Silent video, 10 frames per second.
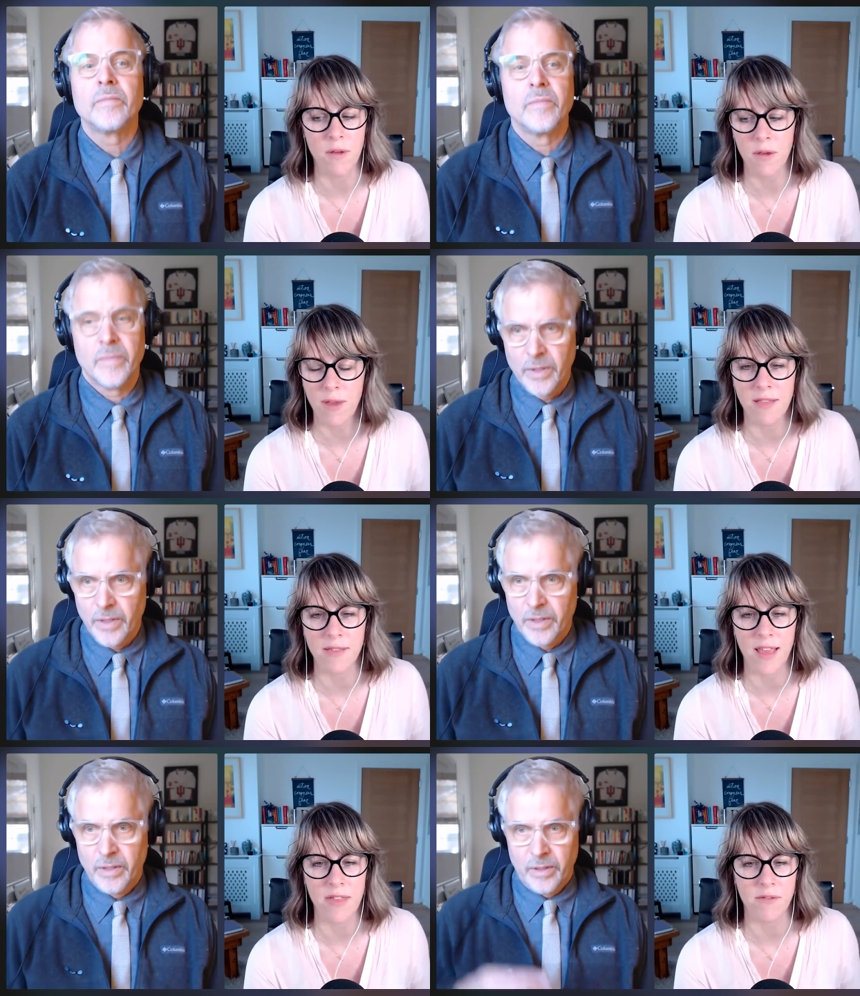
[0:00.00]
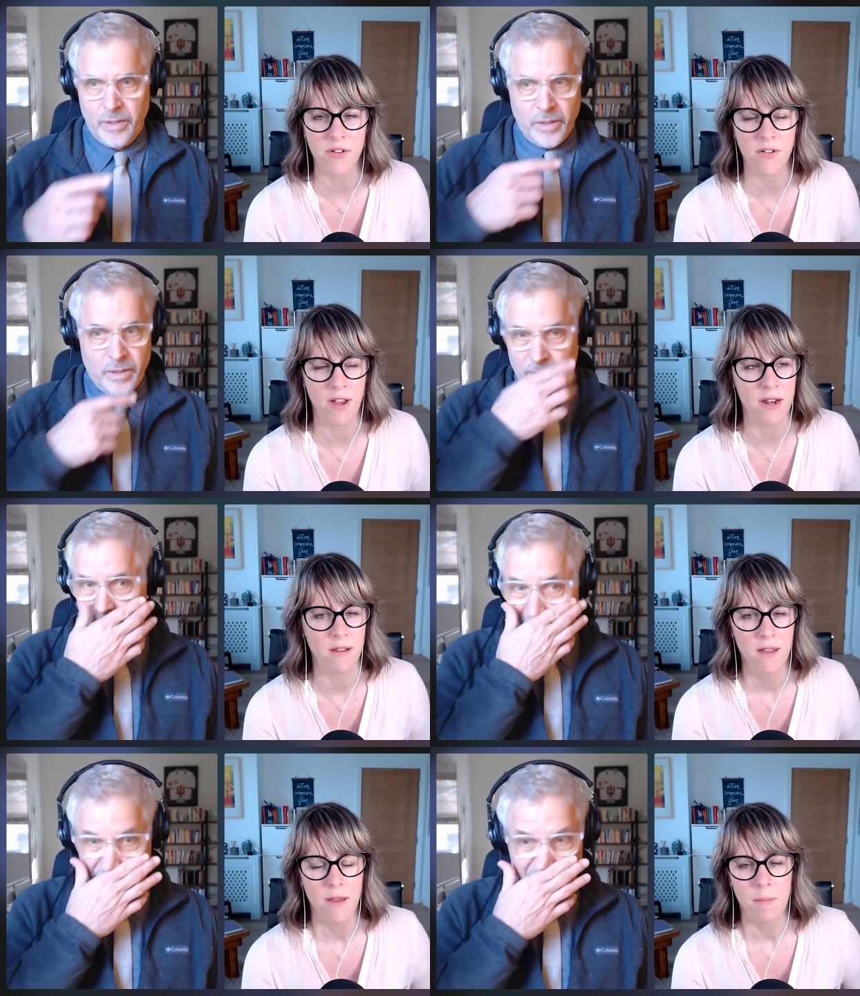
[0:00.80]
Speaker 1: who get together and try and
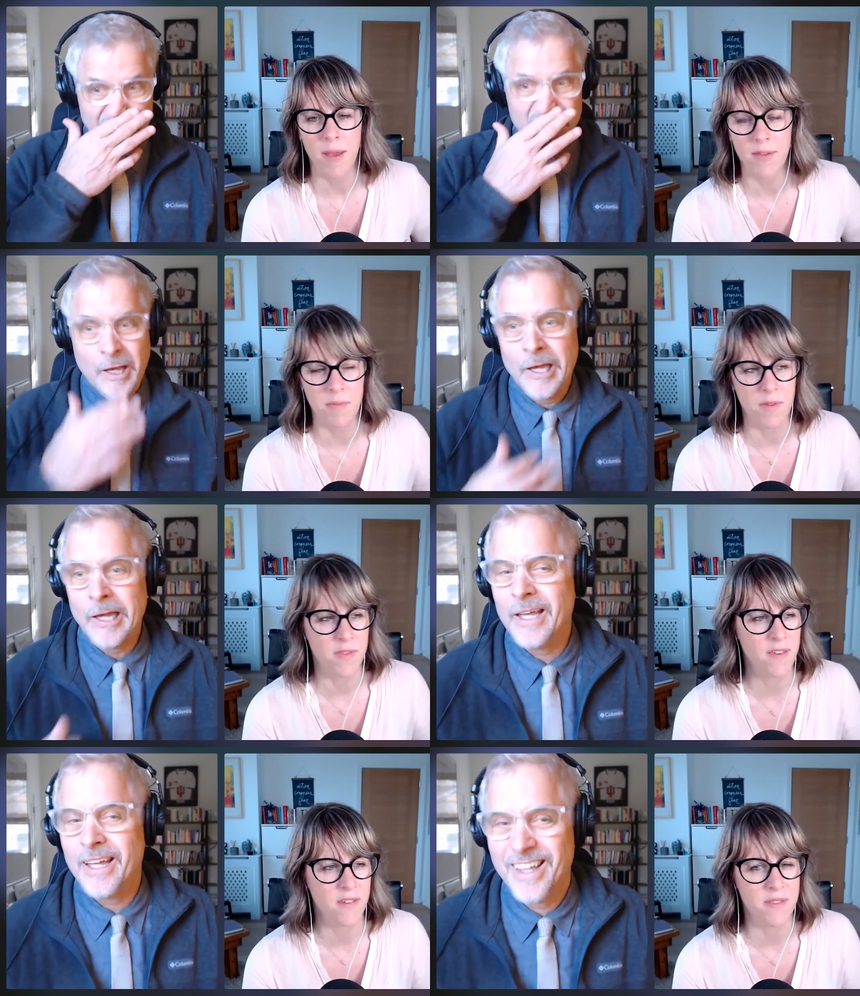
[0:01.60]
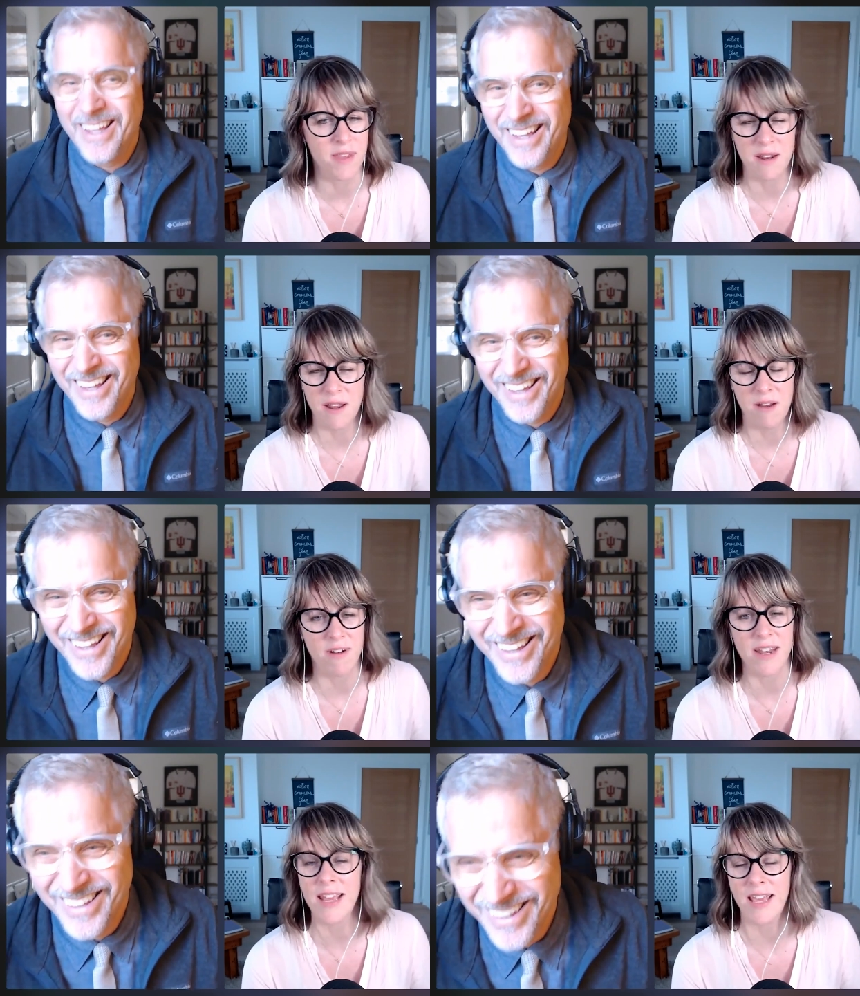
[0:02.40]
make some decisions in, in a
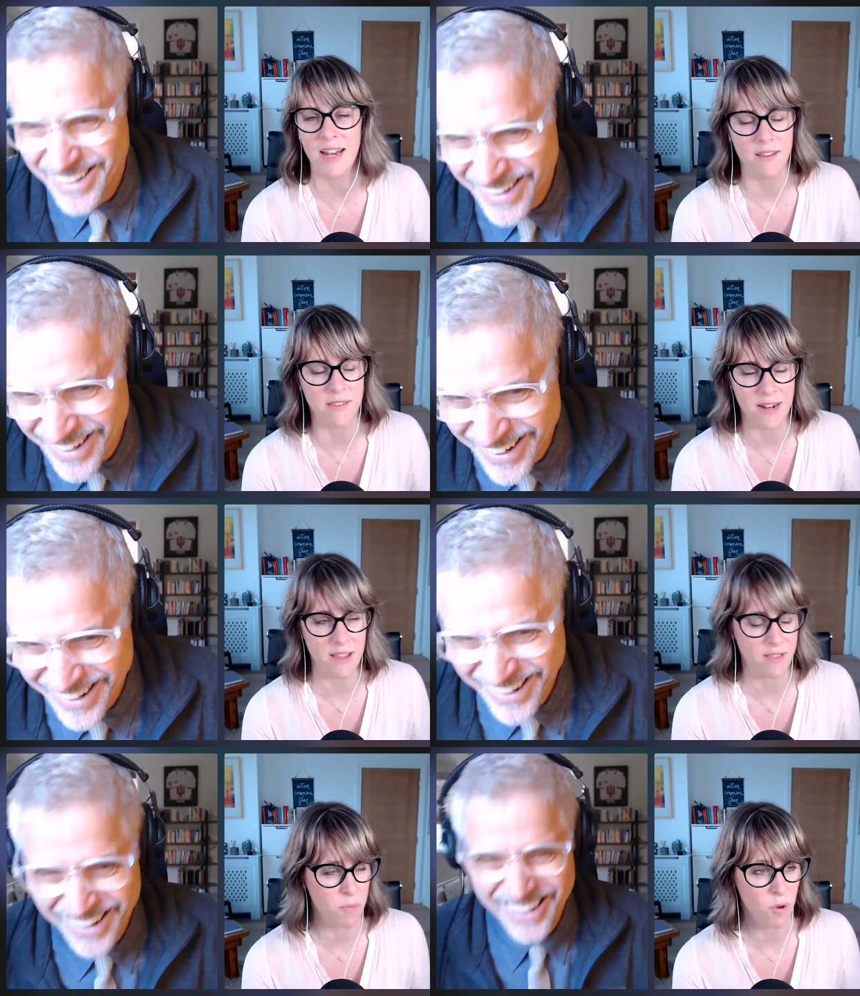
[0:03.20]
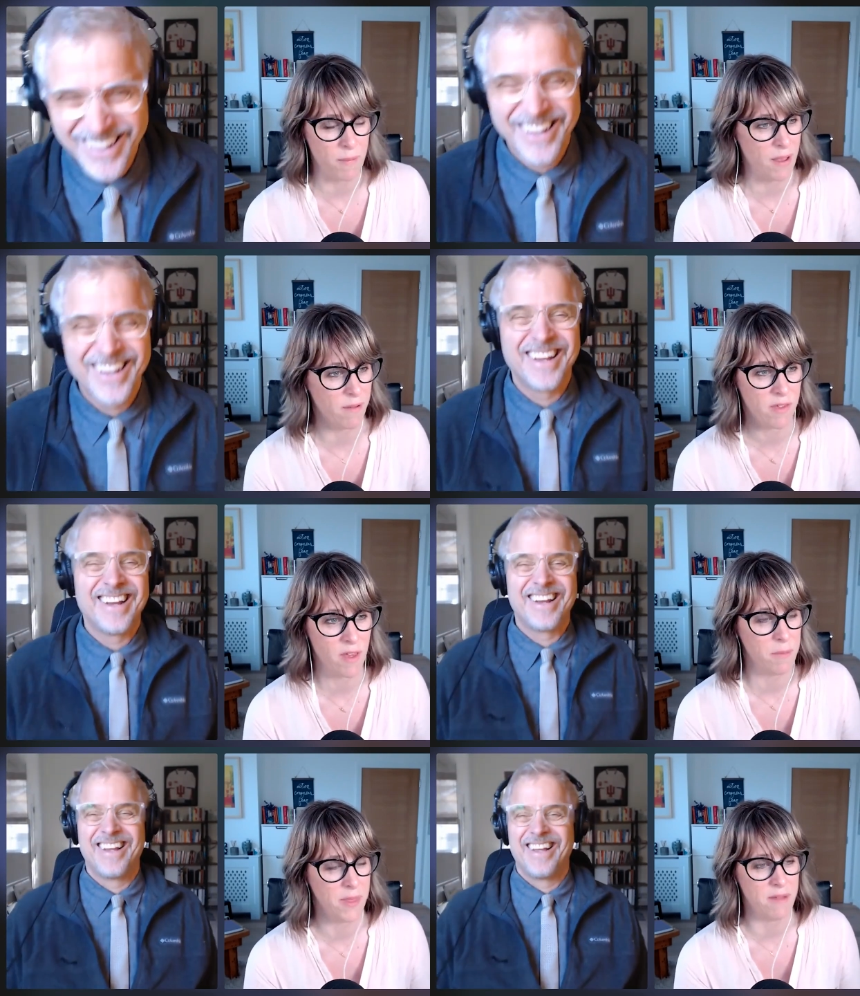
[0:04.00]
ridiculously small amount of
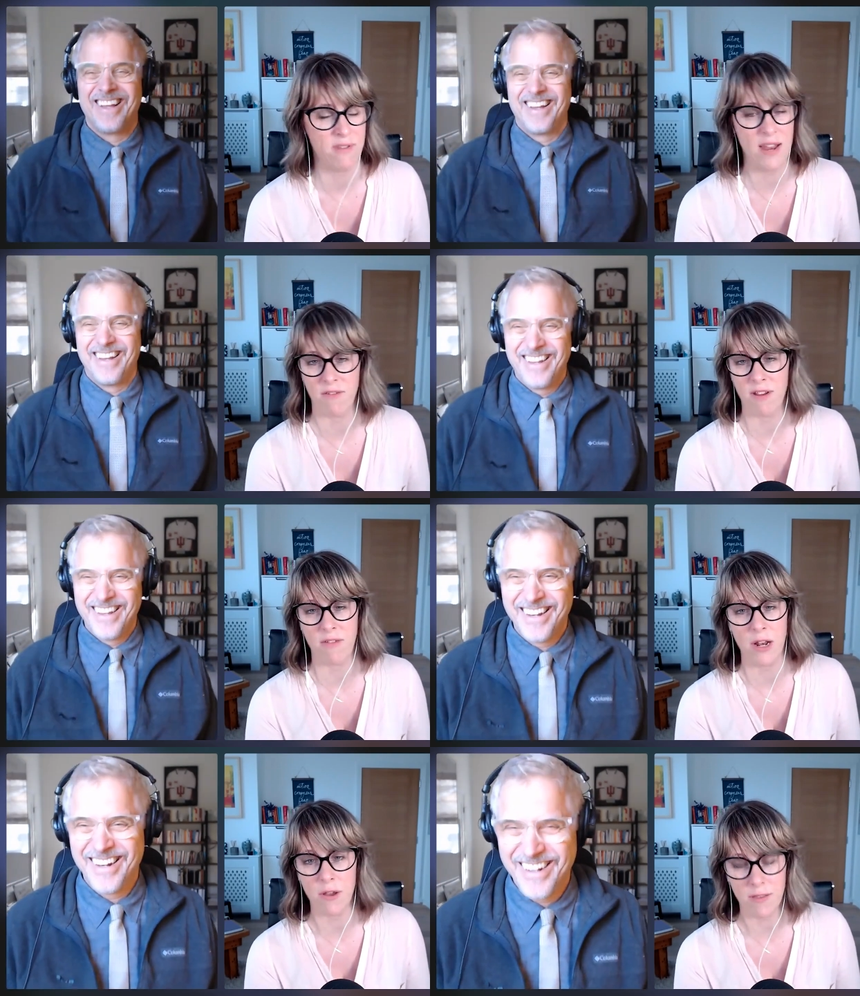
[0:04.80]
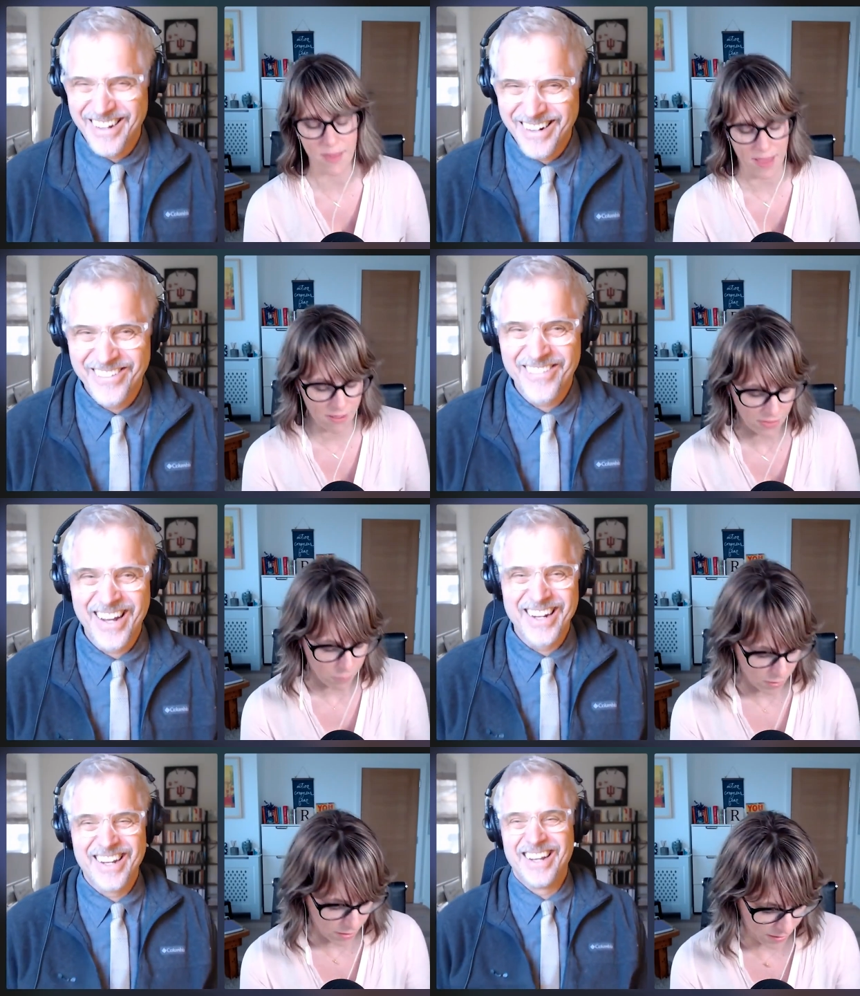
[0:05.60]
time they've never even looked at how
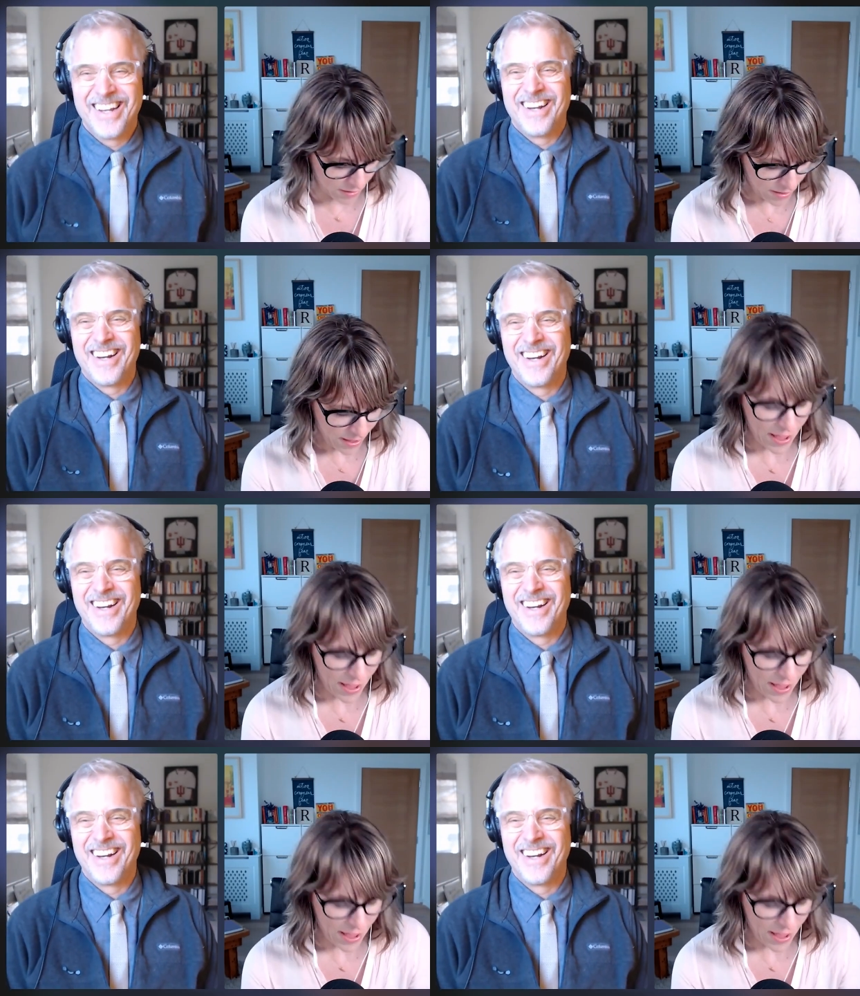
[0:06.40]
they work